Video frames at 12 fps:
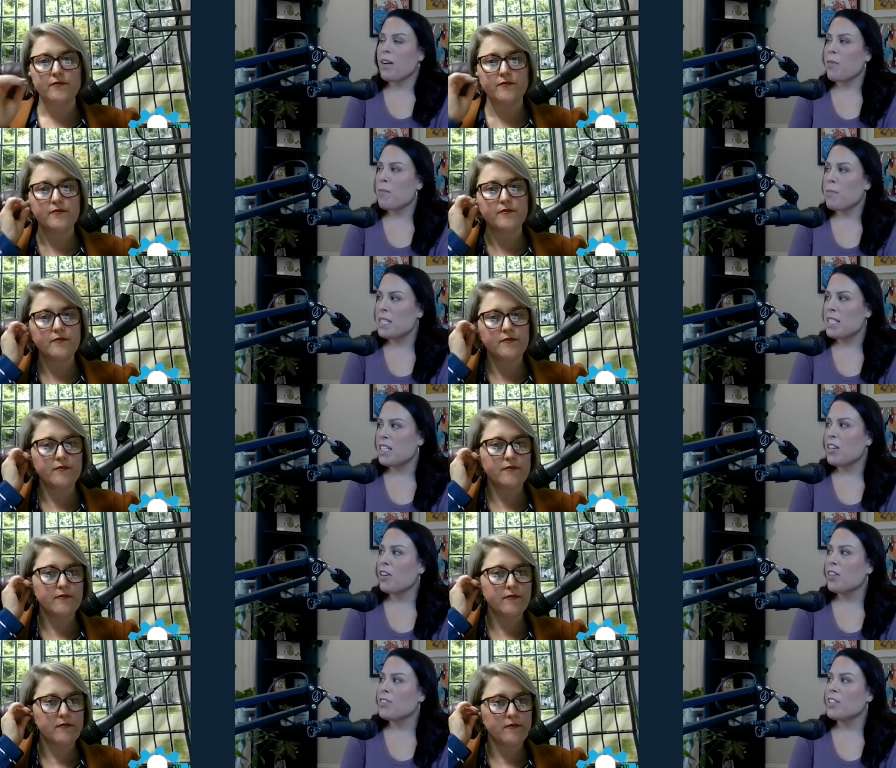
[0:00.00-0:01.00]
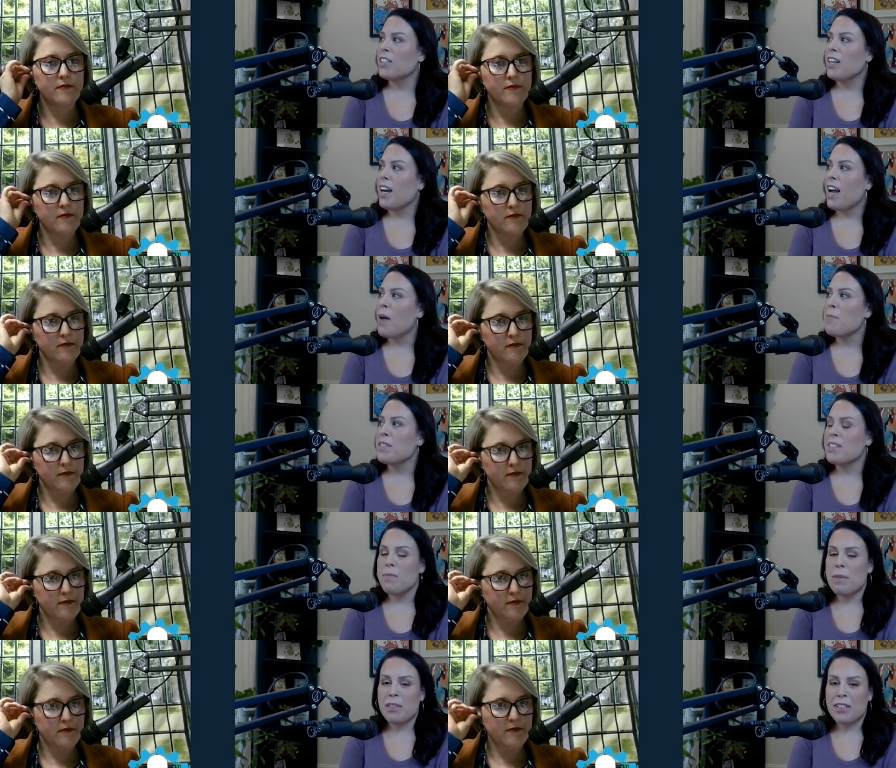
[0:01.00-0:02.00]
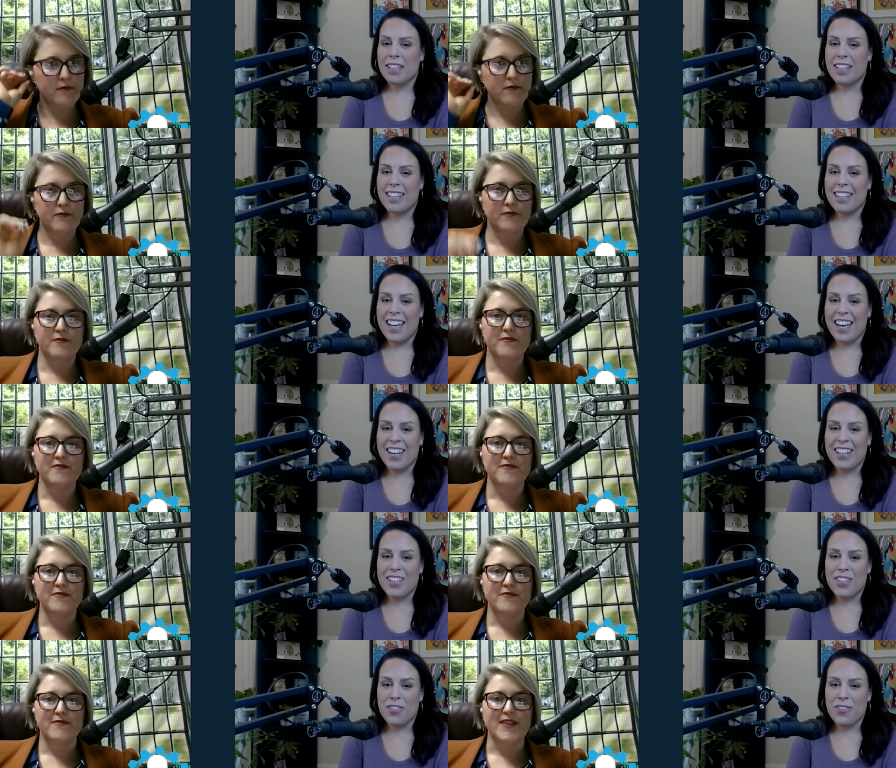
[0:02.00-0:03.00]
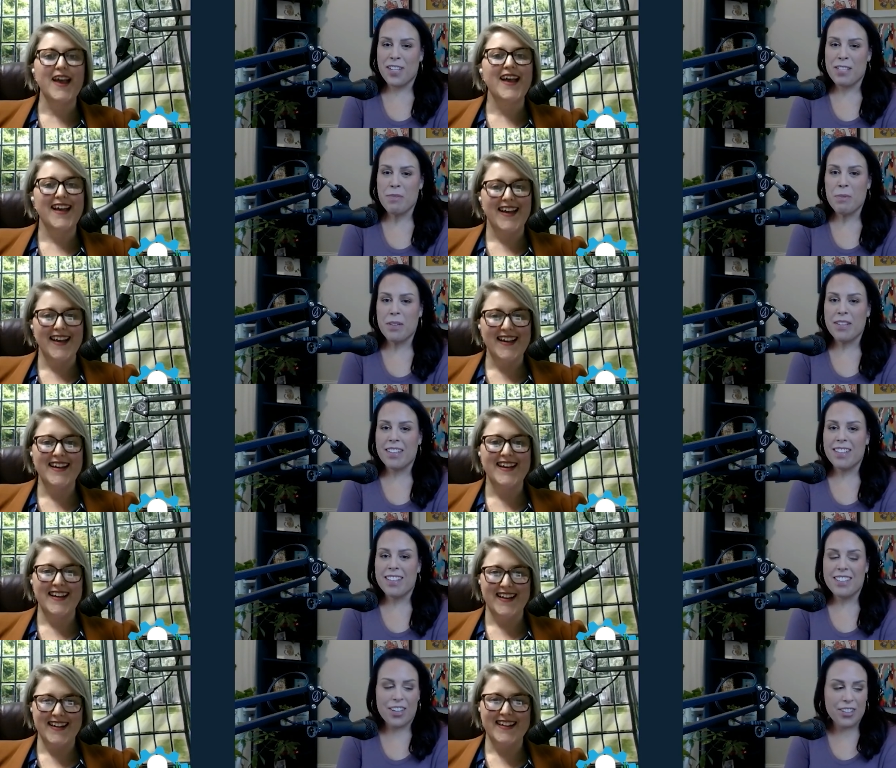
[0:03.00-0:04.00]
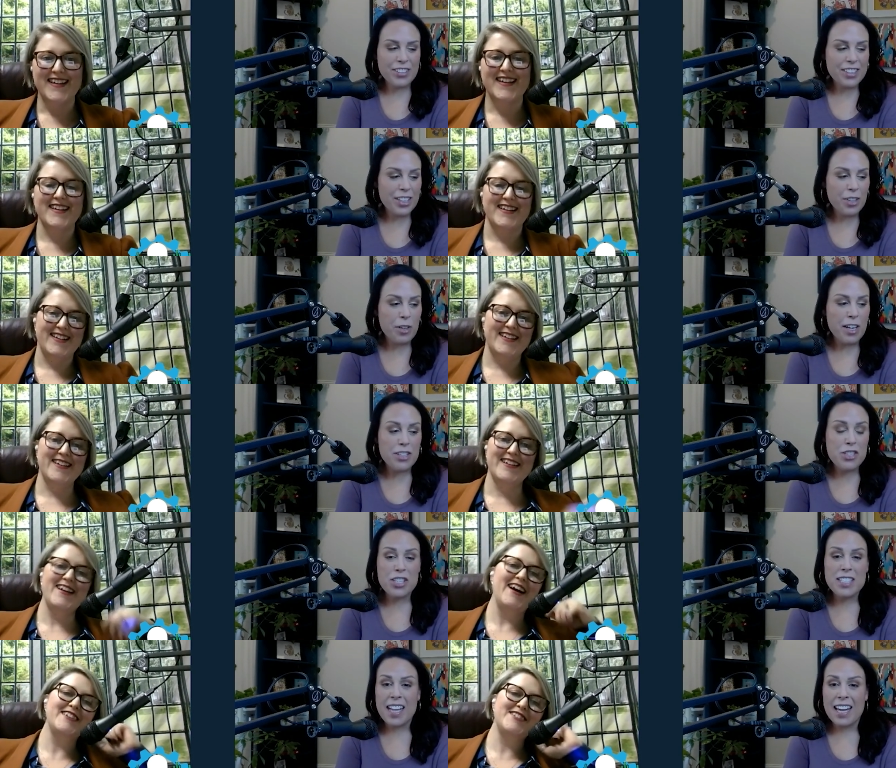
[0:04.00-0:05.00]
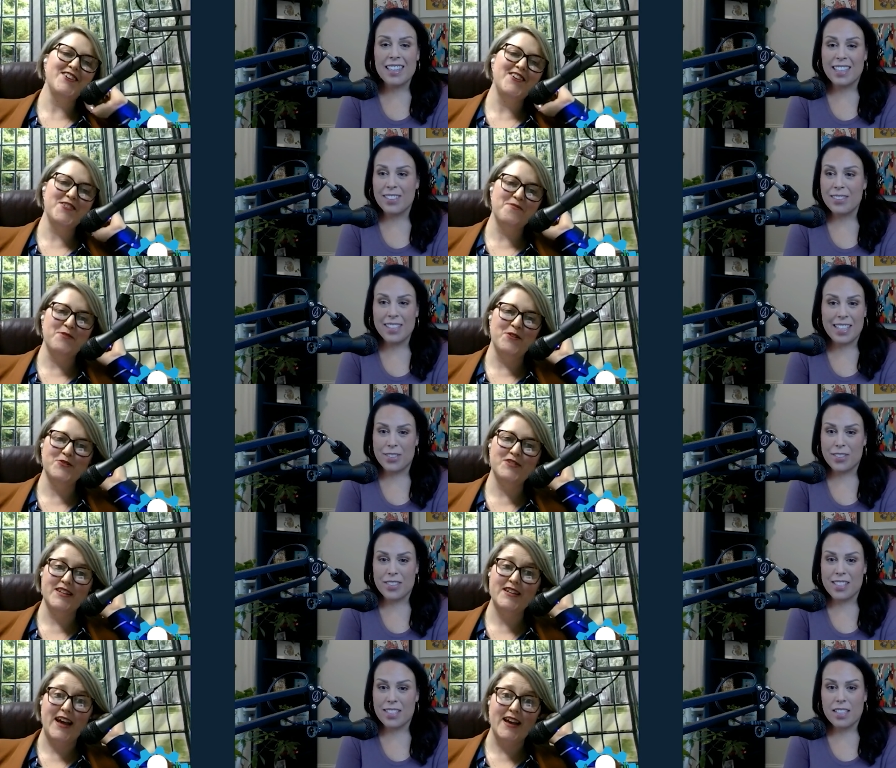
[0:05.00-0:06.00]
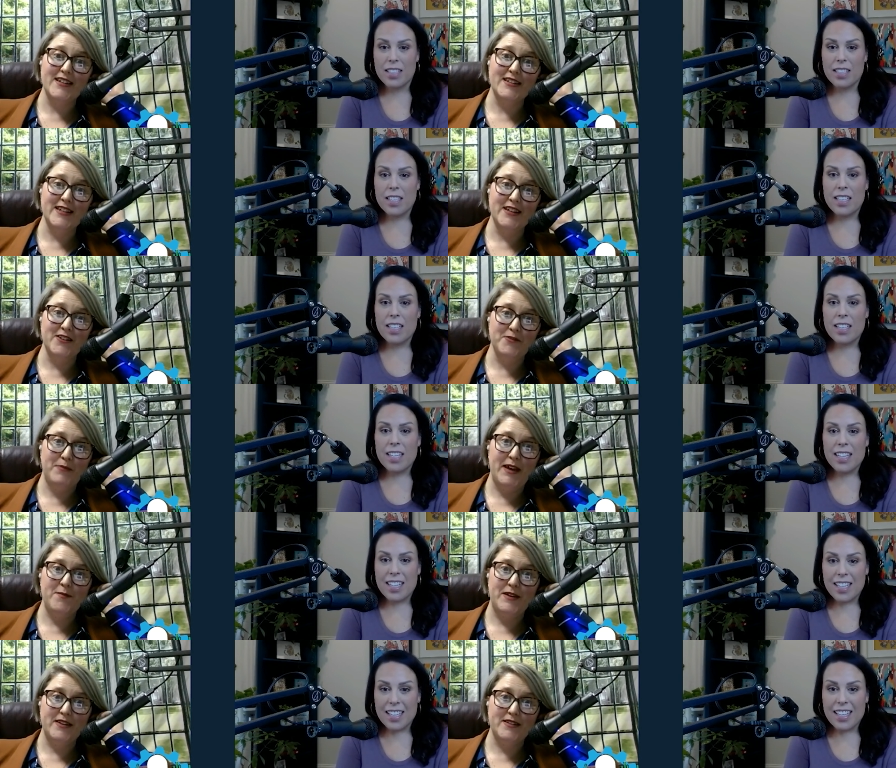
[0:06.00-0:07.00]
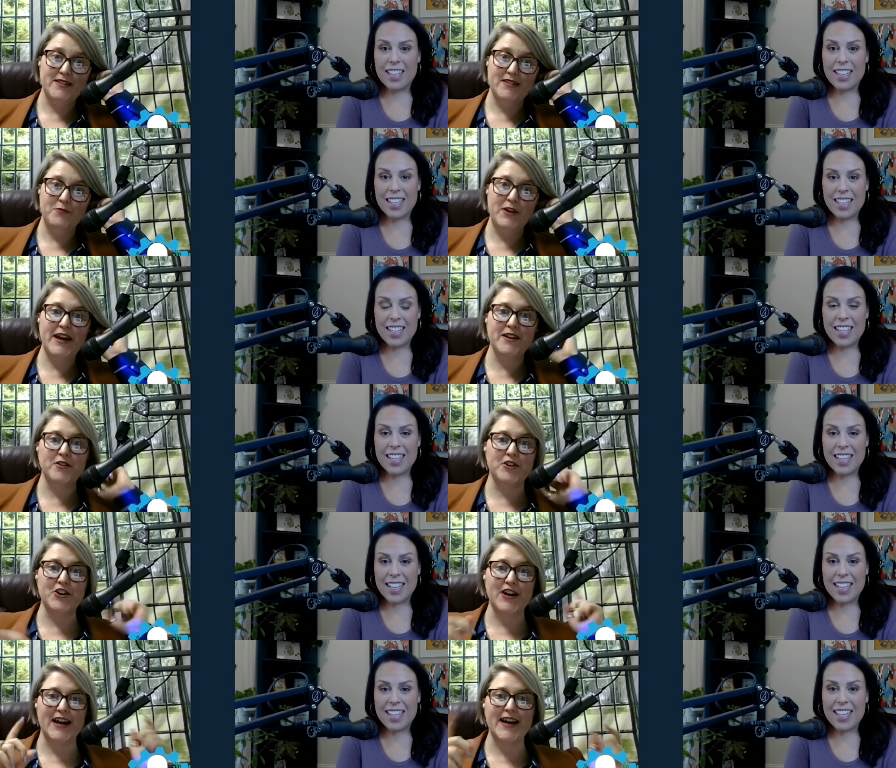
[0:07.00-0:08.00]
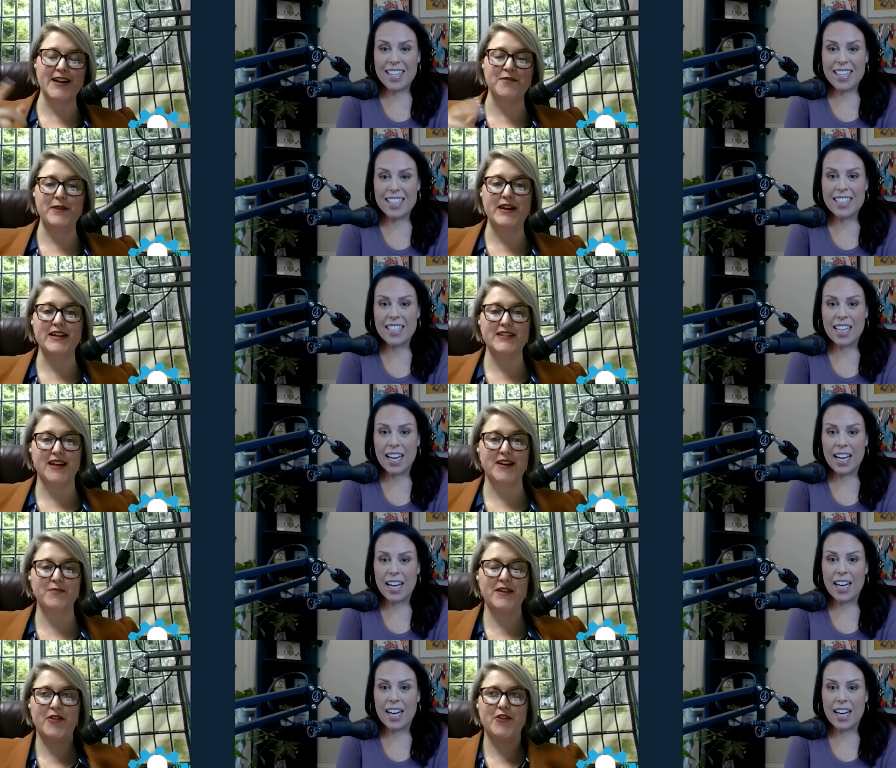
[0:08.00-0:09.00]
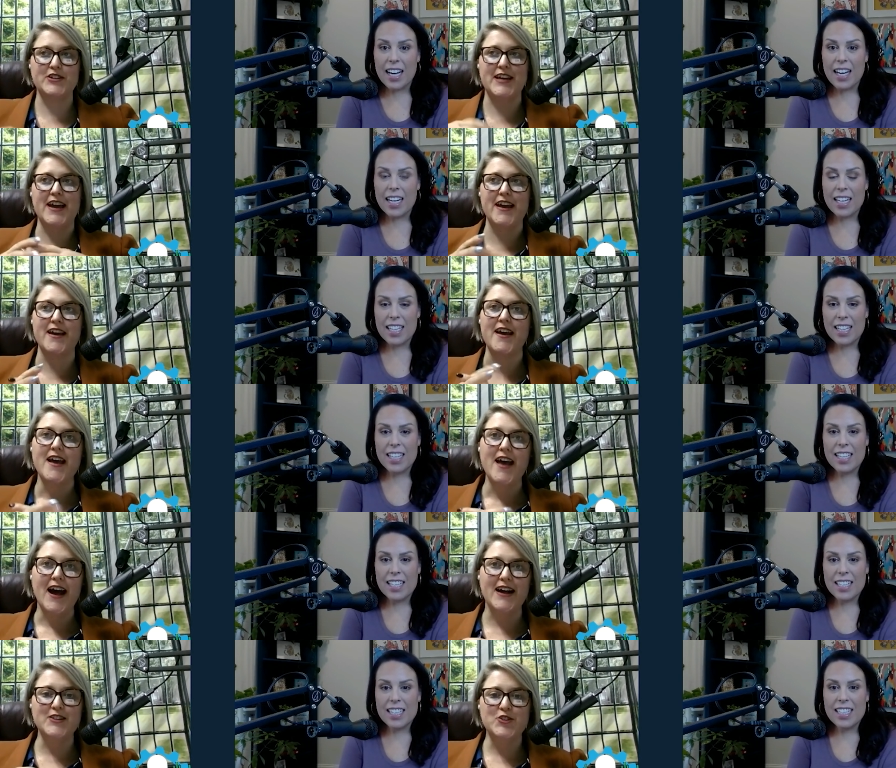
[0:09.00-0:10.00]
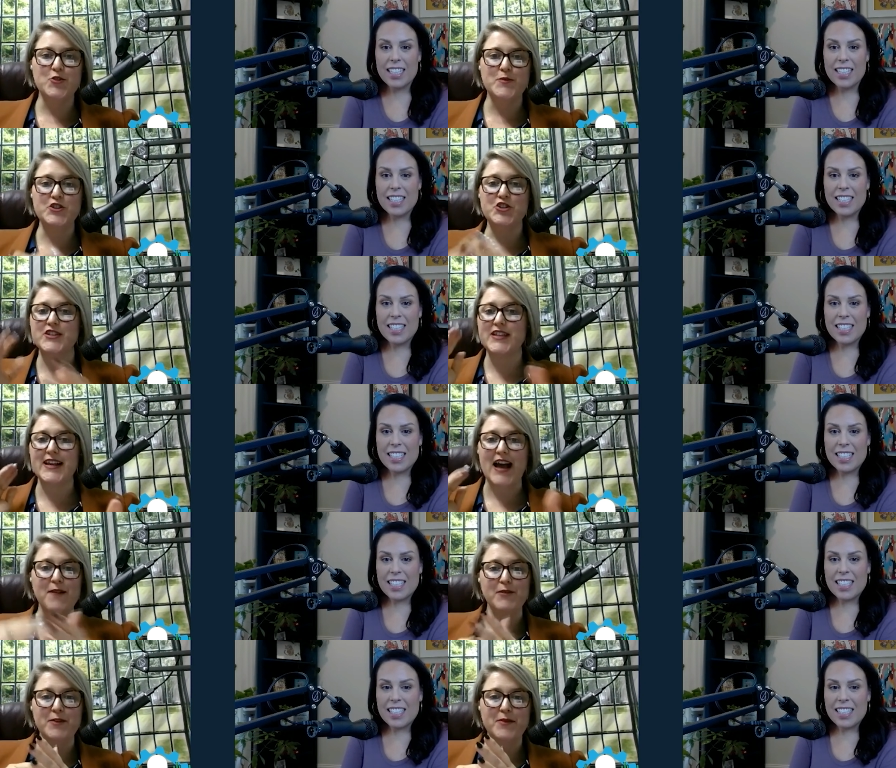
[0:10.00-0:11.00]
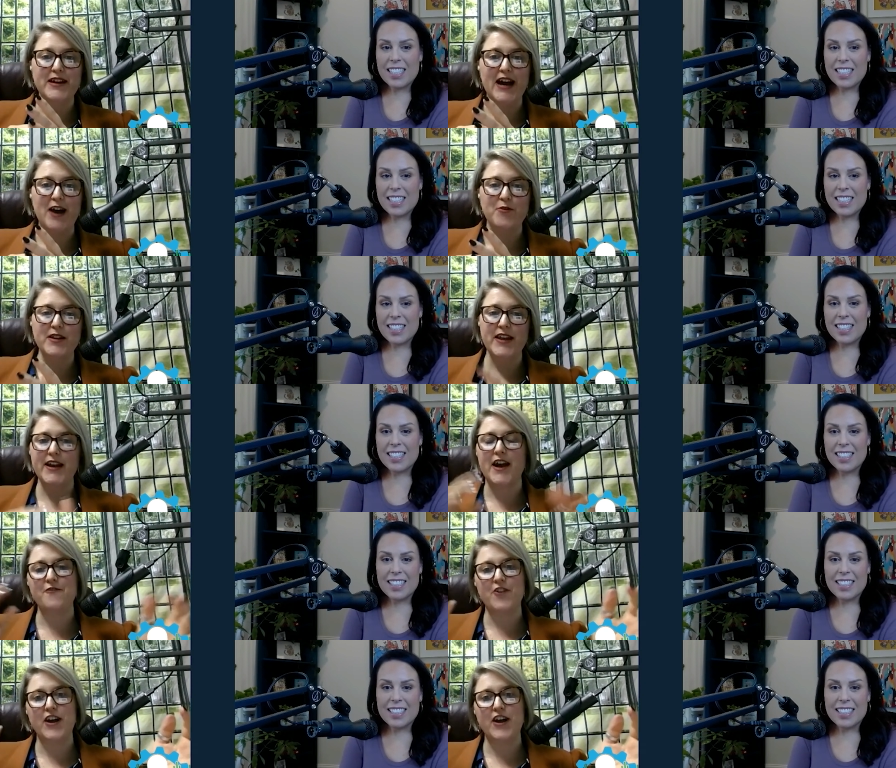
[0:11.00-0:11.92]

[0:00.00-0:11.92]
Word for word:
Speaker 1: out misty carver i happened to be looking at your facebook earlier, and she's got I saw her post.
Speaker 2: Yeah, little babies. We had a, her and I had a meeting set up the other day on Zoom, and she's like, "I'm going to be an hour late.